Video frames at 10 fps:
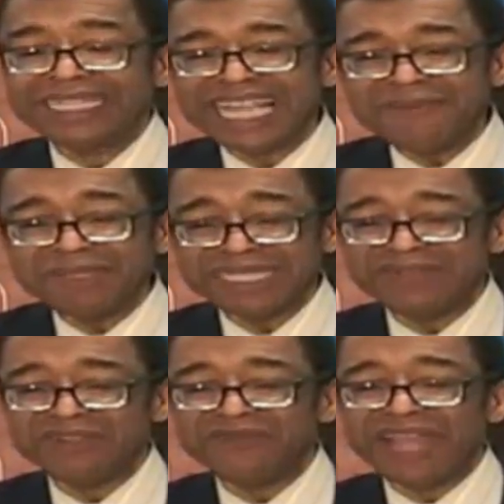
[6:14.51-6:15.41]
10%
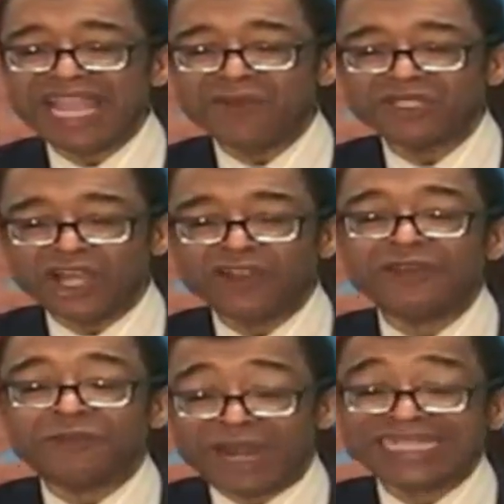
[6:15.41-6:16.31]
of its value was lost.
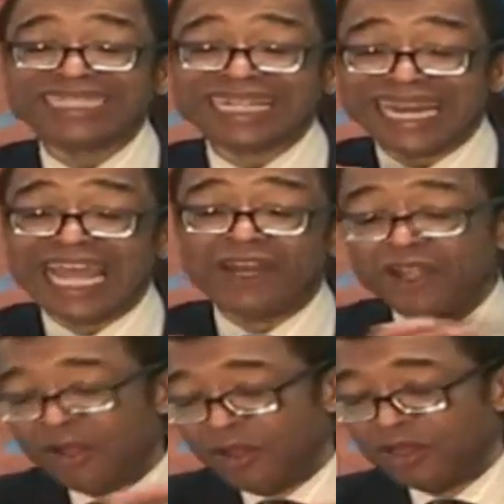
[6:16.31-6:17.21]
The prices declined
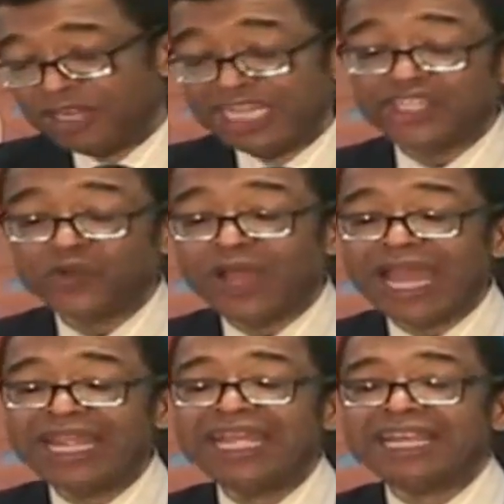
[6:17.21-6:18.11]

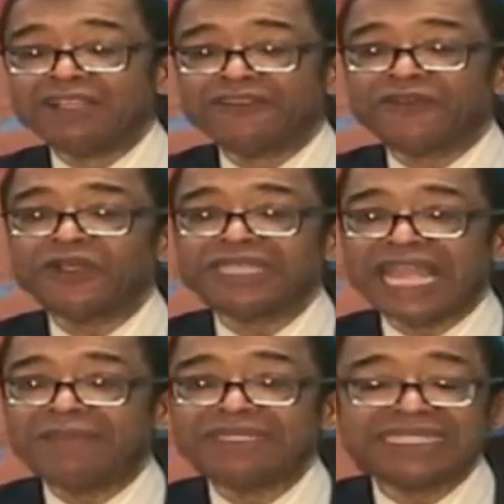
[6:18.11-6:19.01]
nationwide. That was the first
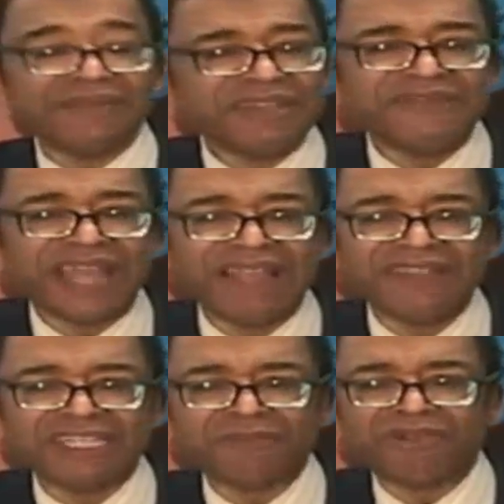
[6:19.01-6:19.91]
time in 75
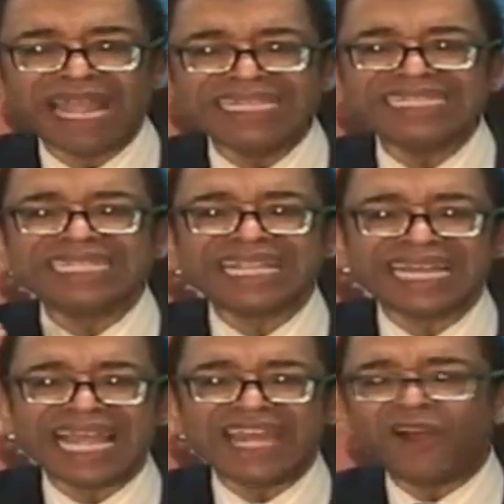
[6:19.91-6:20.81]
years. Prices
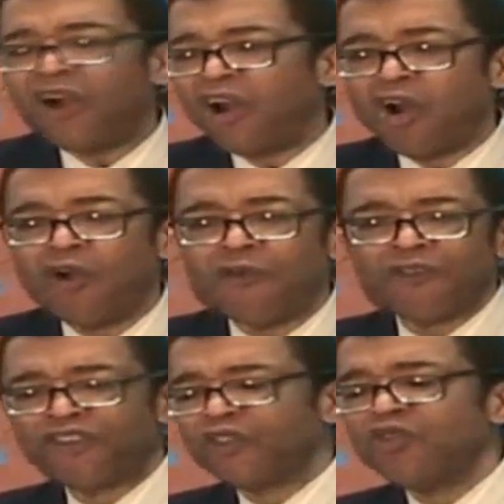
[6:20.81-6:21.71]
declined all
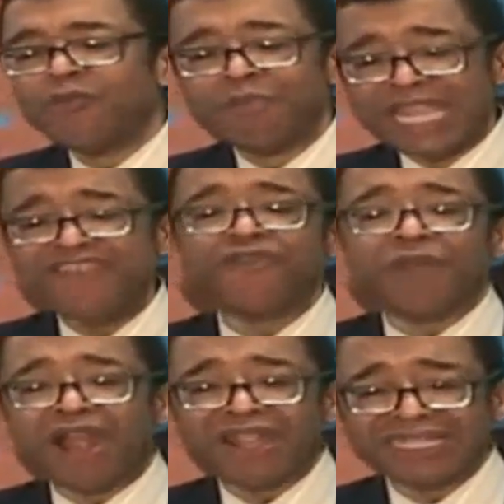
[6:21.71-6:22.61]
through major
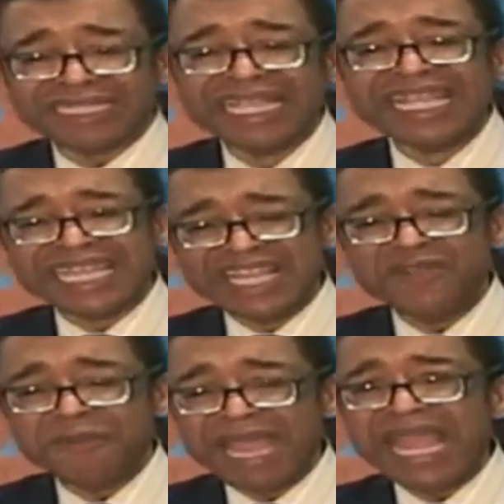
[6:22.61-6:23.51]
markets. Can
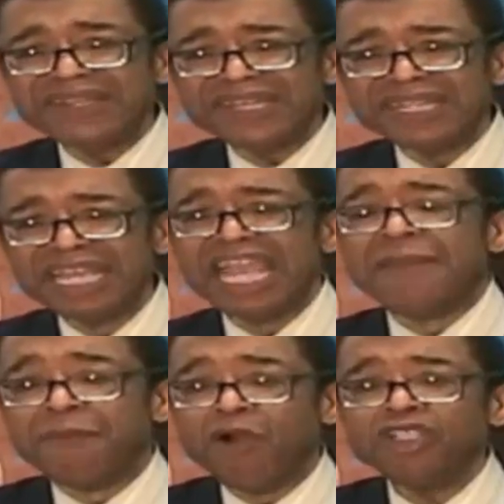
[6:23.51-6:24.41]
you imagine?
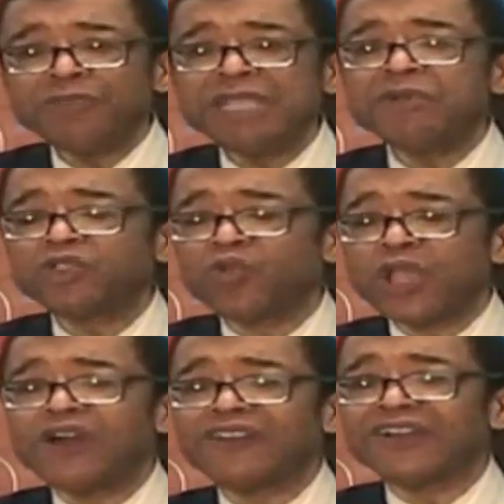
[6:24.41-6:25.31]
And most people's
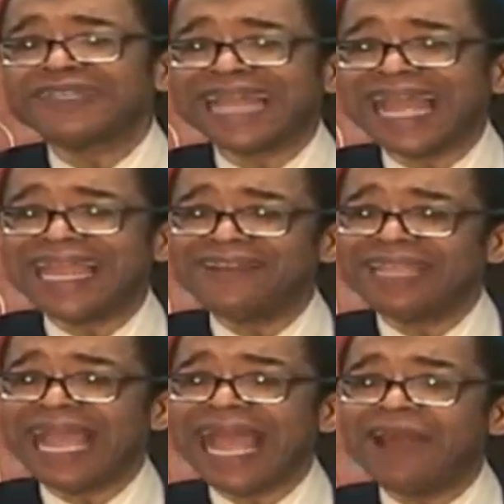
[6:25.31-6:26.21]
wealth are tied to
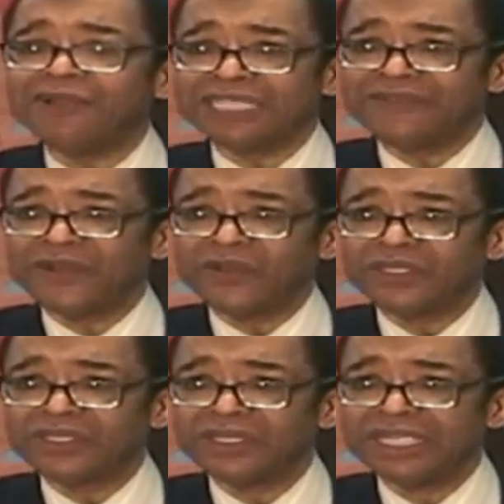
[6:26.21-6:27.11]
their houses, folks.